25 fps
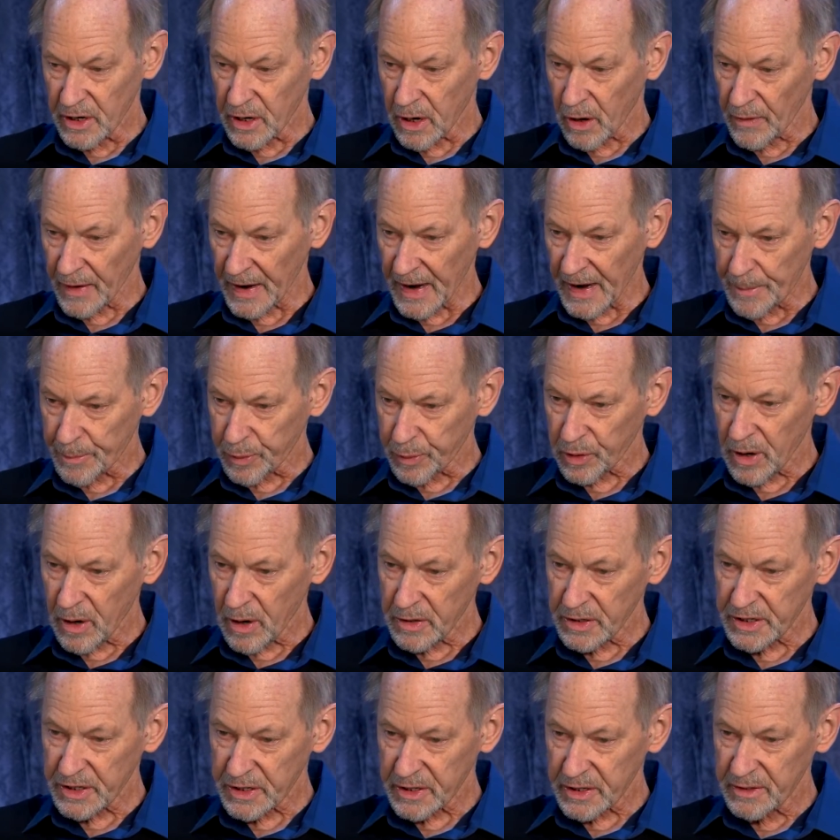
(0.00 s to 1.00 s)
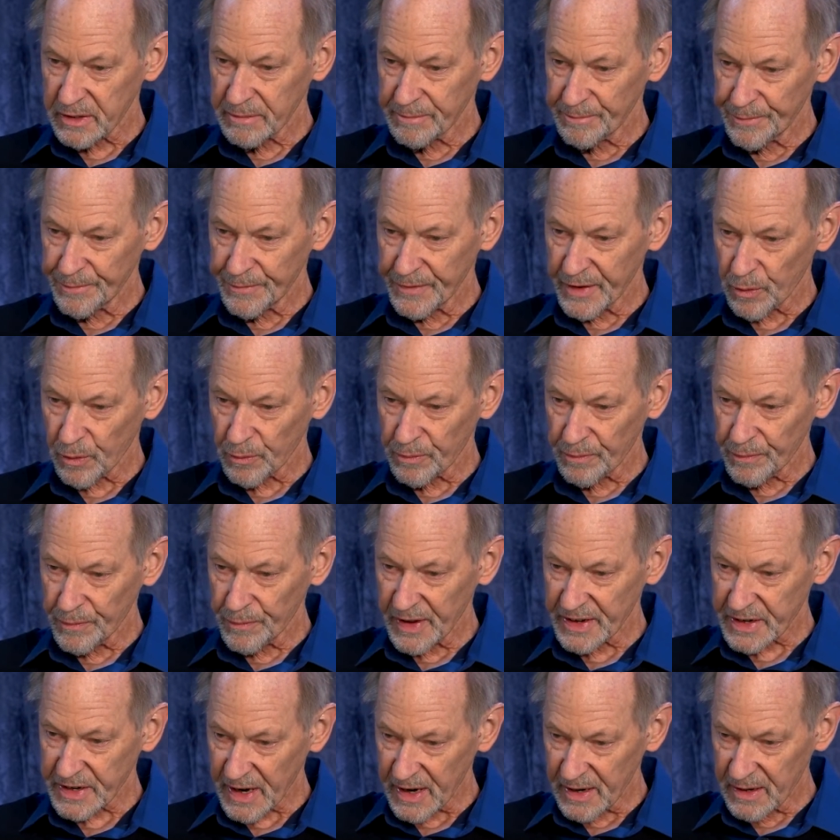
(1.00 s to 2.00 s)
I want you to know that I approached
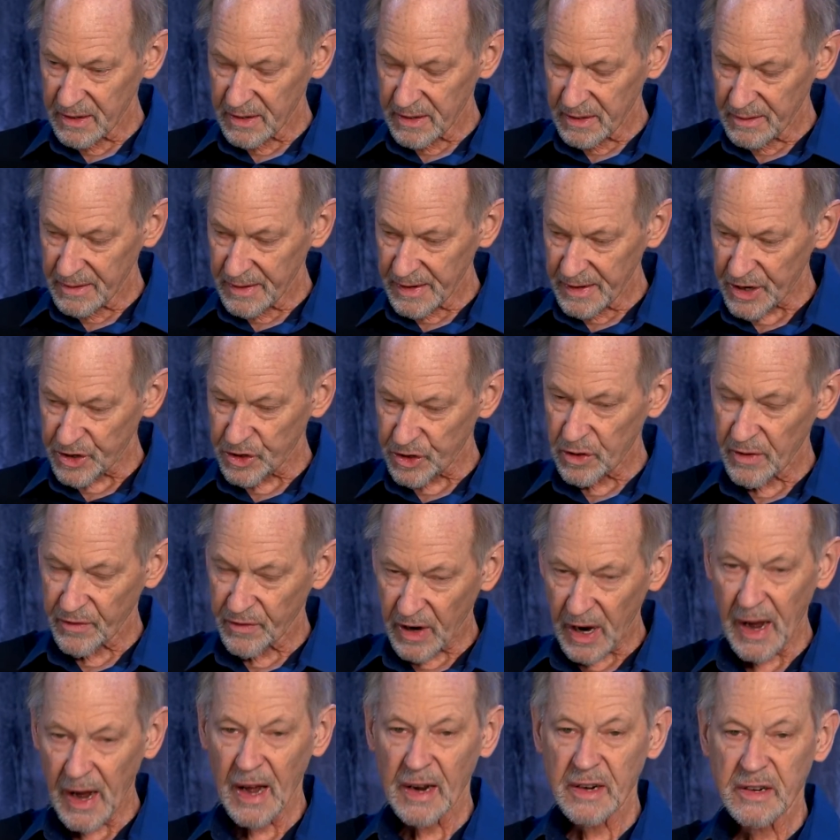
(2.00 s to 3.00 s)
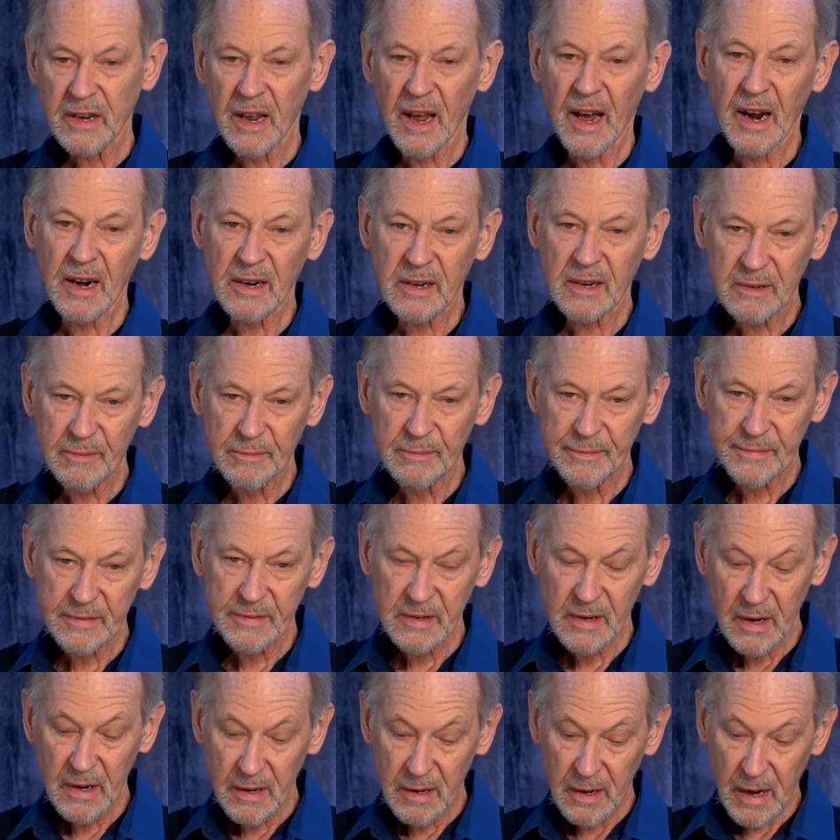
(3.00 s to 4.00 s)
this issue of
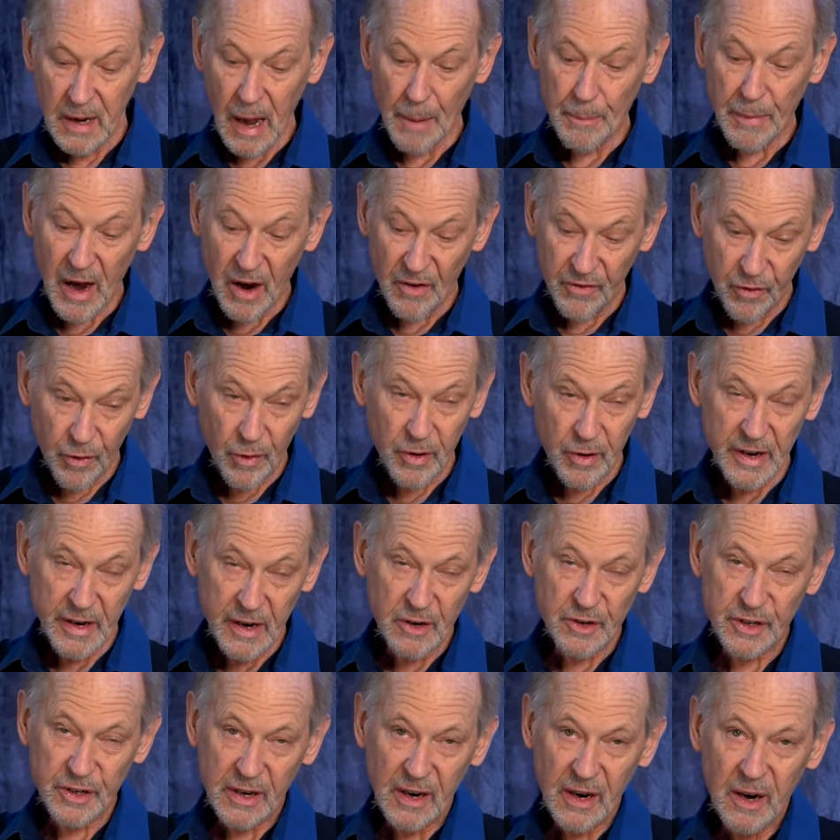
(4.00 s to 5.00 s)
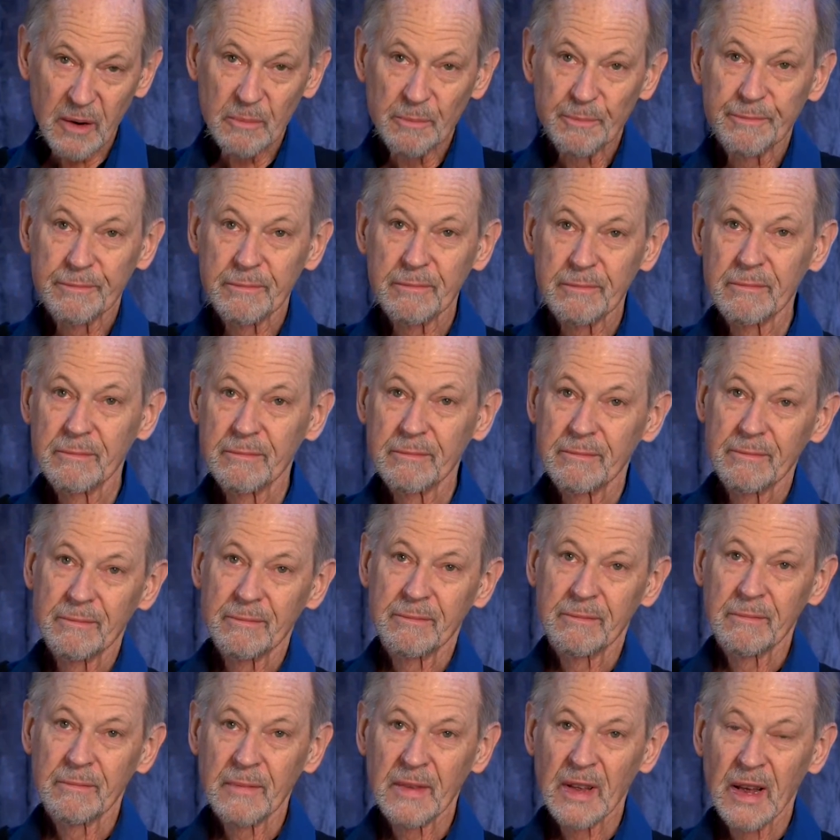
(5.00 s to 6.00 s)
contact about 40 years ago.
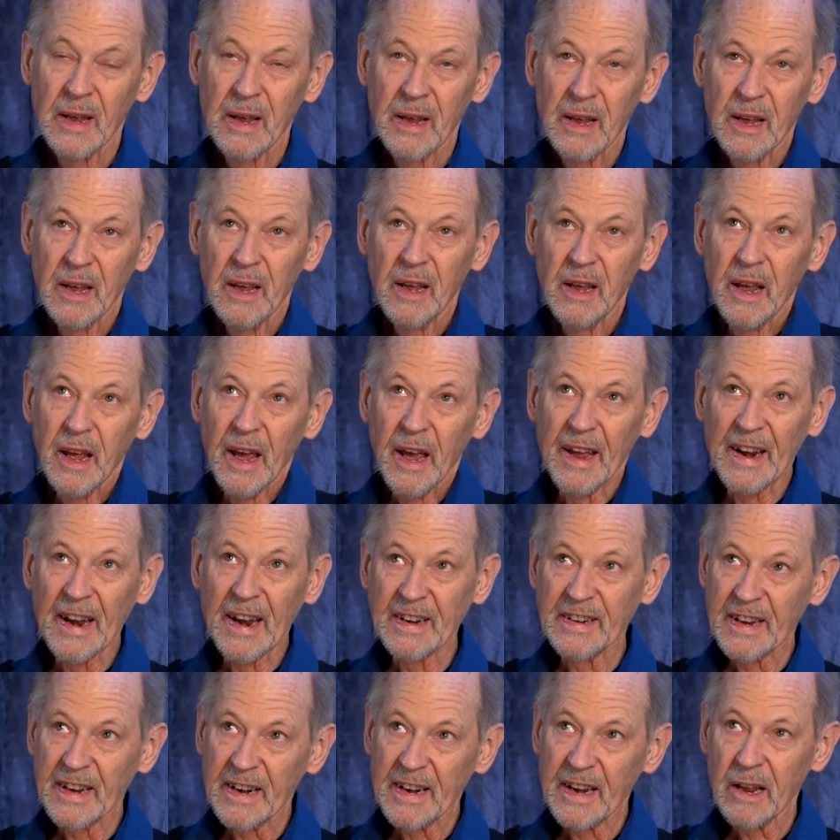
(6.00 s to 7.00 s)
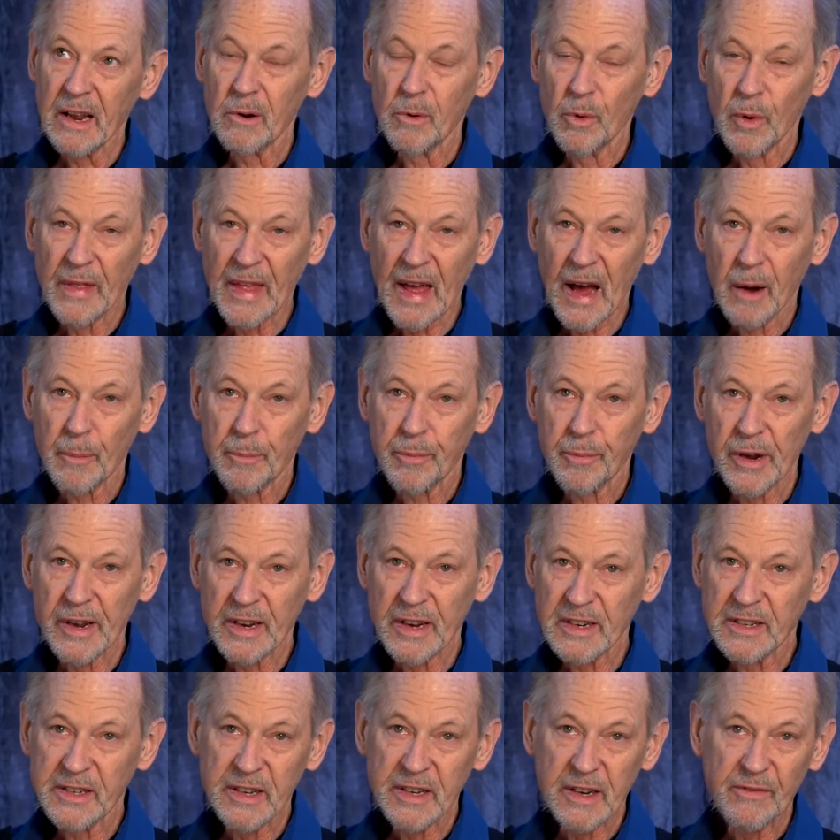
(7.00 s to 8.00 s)
And I did it
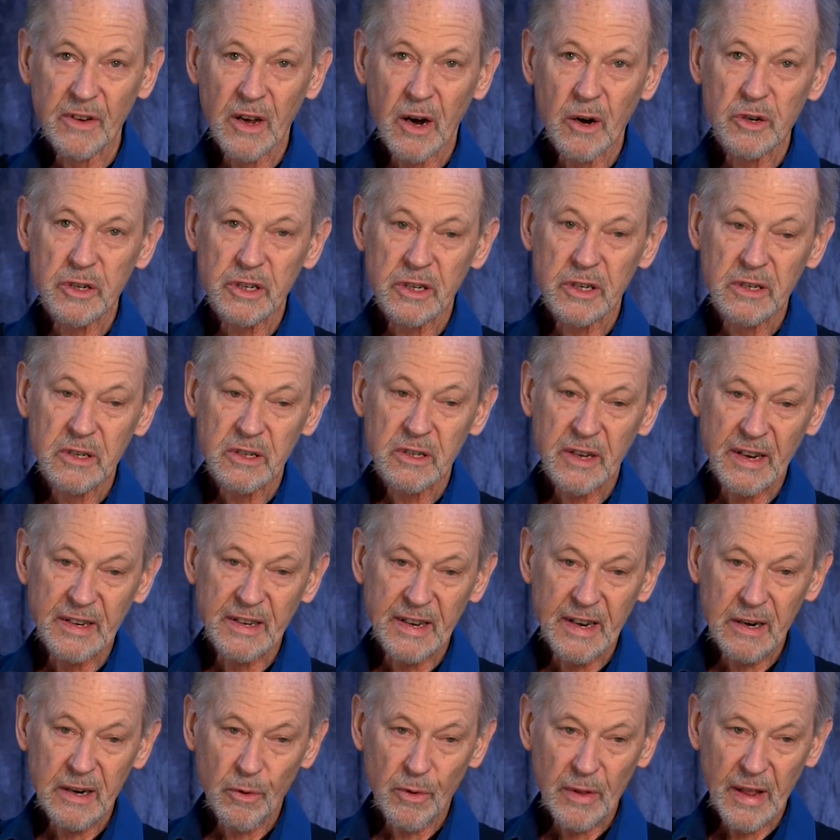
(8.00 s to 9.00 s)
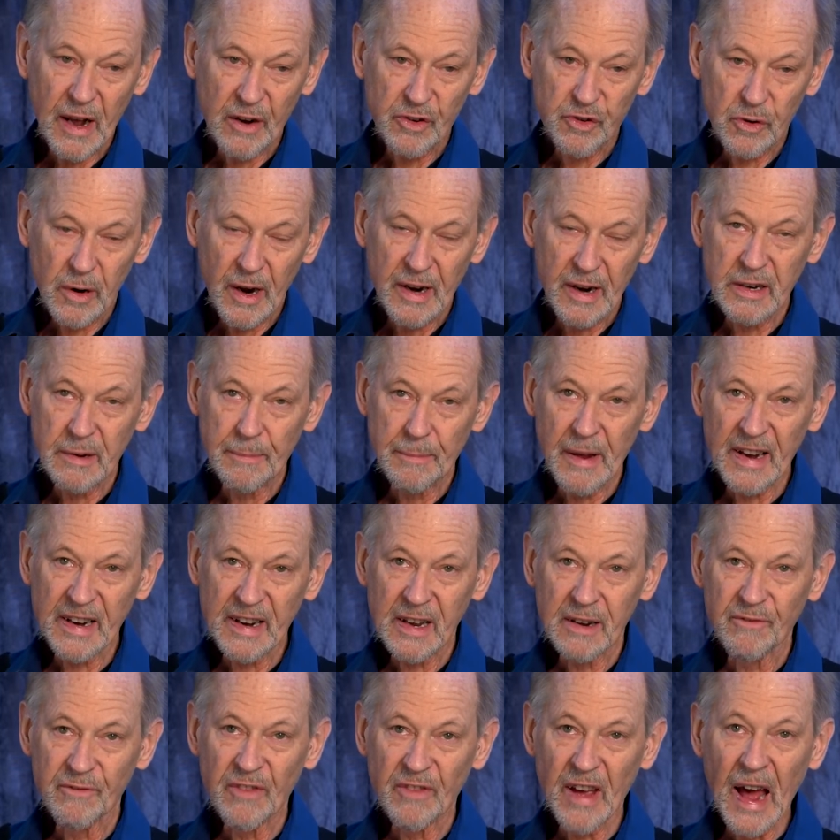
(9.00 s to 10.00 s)
without preconceived notions. I did it without
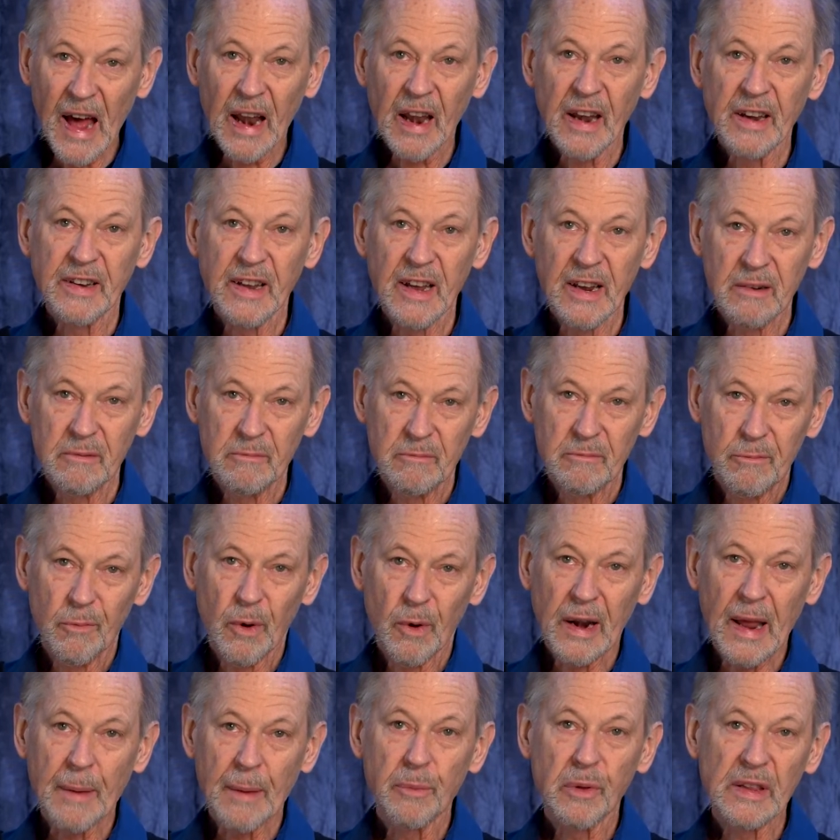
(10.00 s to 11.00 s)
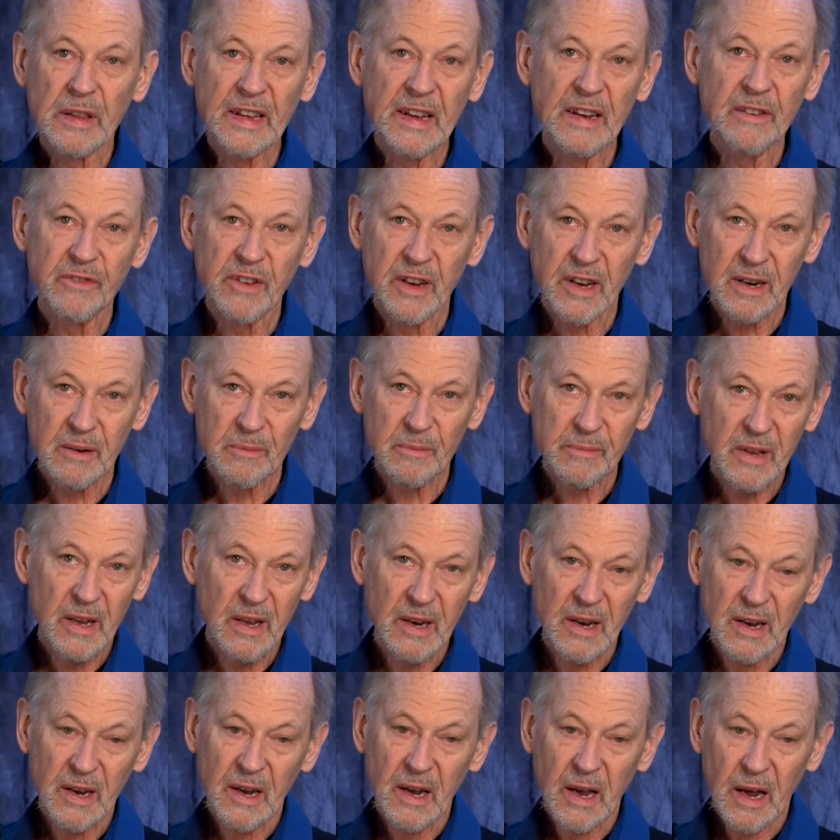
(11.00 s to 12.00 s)
trying to make it validate what I
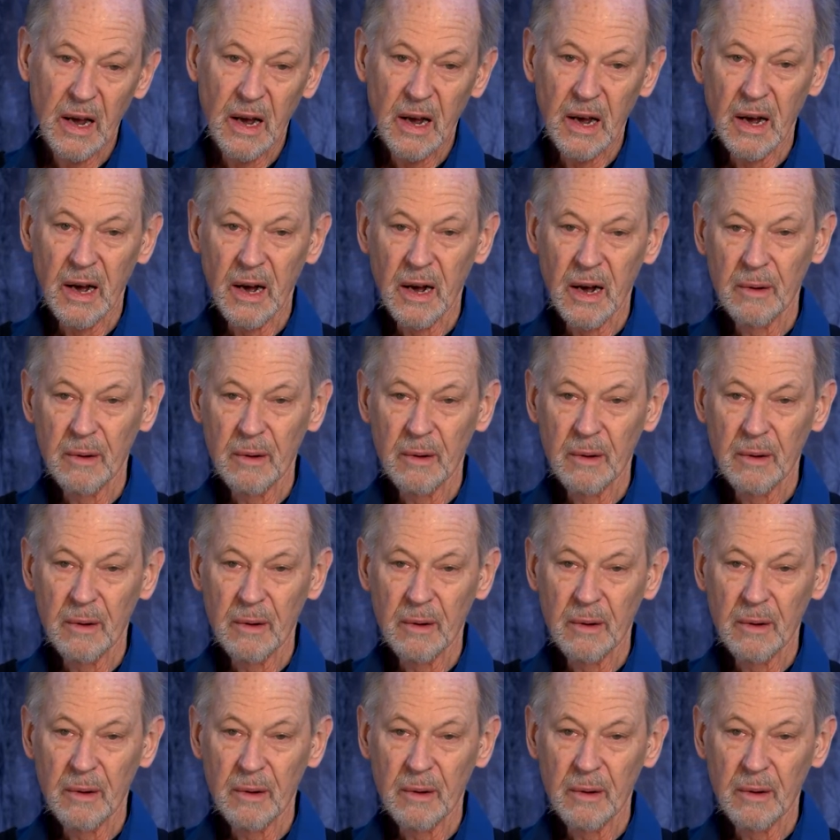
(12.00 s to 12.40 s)
believed in,